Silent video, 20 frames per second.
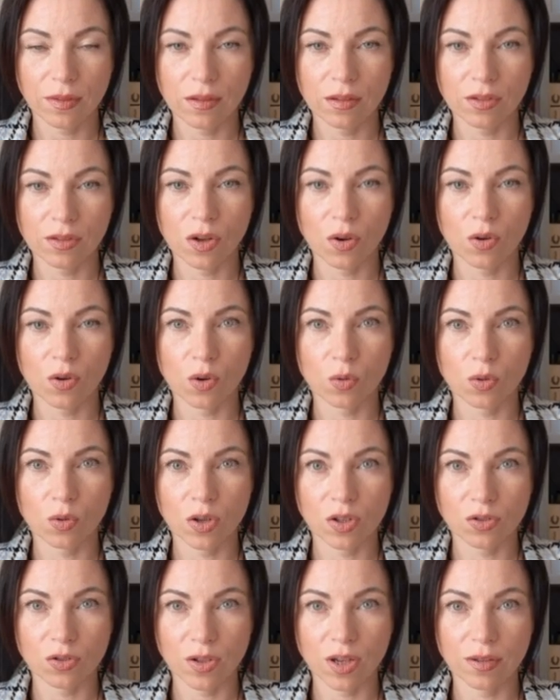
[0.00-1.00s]
Zoho
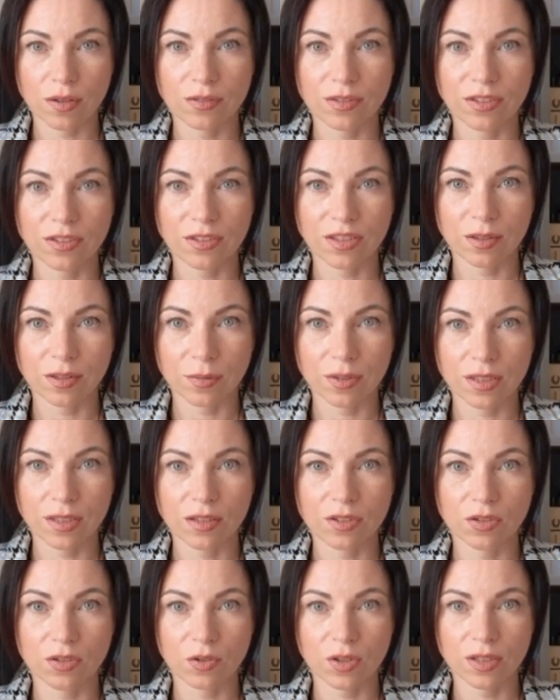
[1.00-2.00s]
WorkDrive is deeply
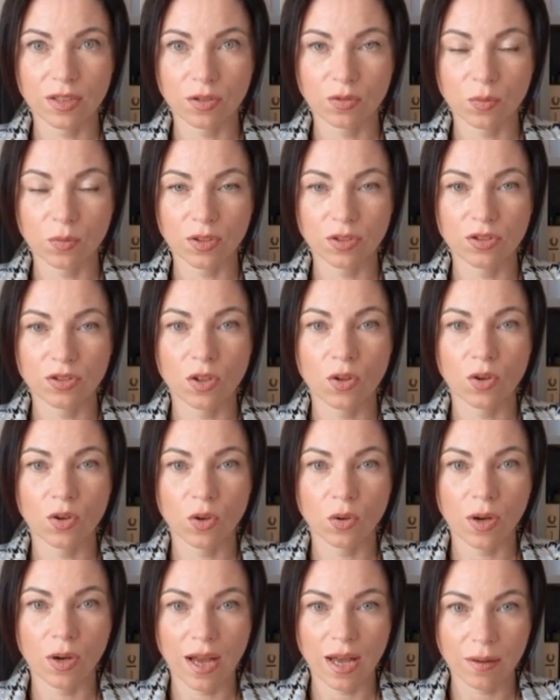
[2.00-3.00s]
integrated with
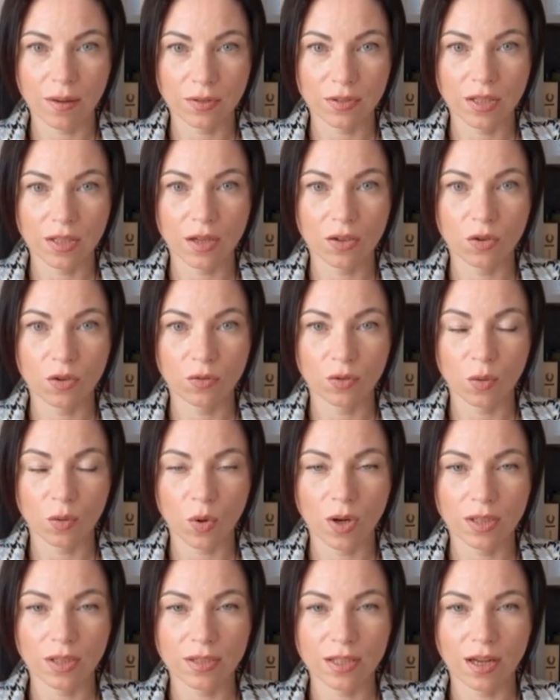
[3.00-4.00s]
Zoho apps and over
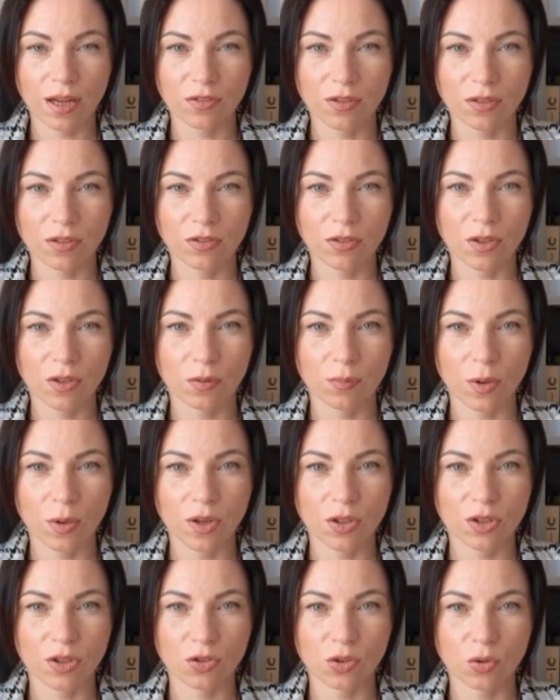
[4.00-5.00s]
1,000
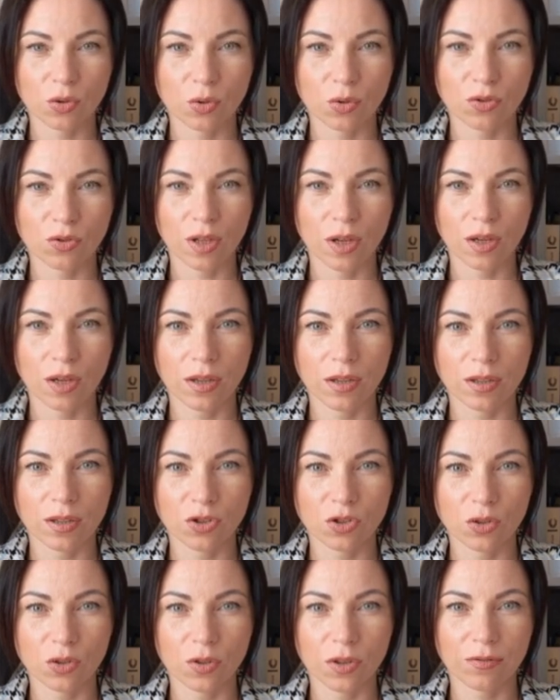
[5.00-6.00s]
third-party tools,
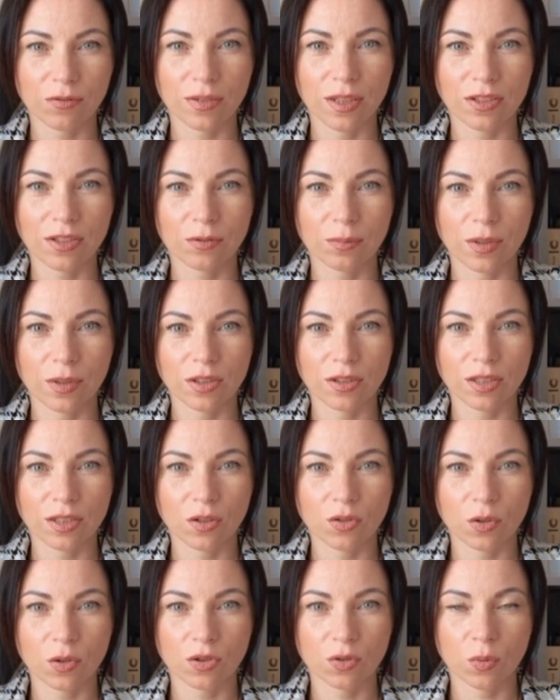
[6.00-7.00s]
ensuring flexibility
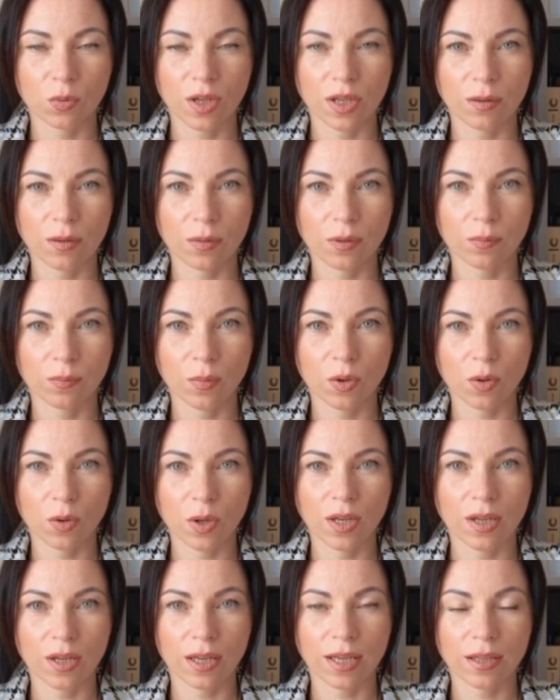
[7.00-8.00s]
across web,
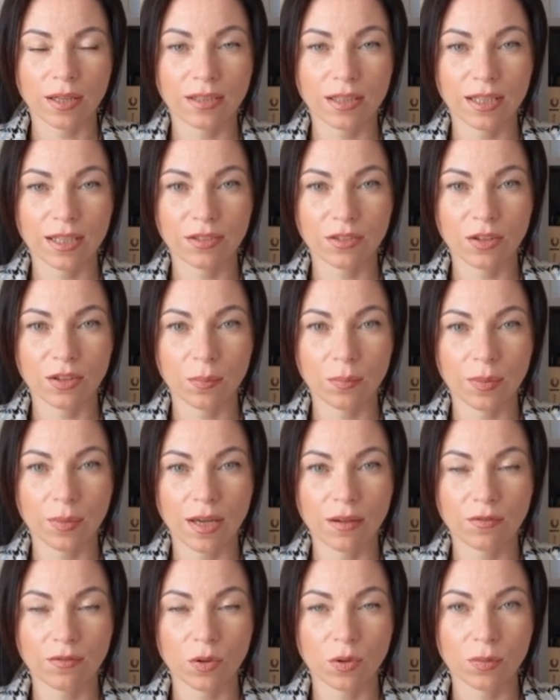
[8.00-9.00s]
mobile, and desktop
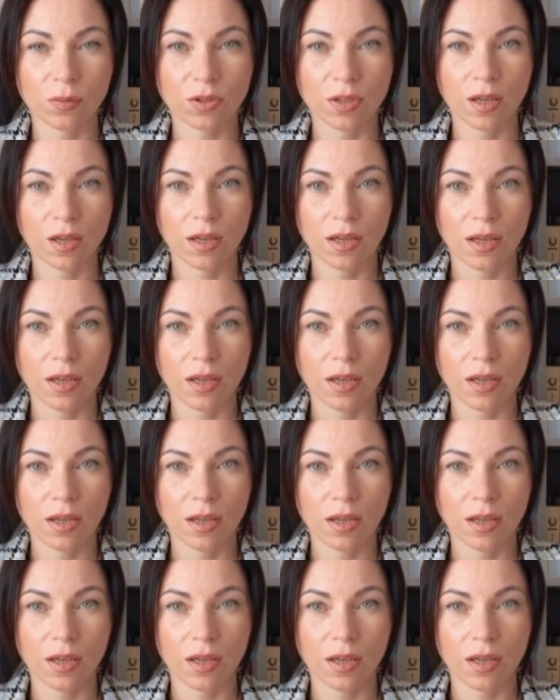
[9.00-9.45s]
platforms.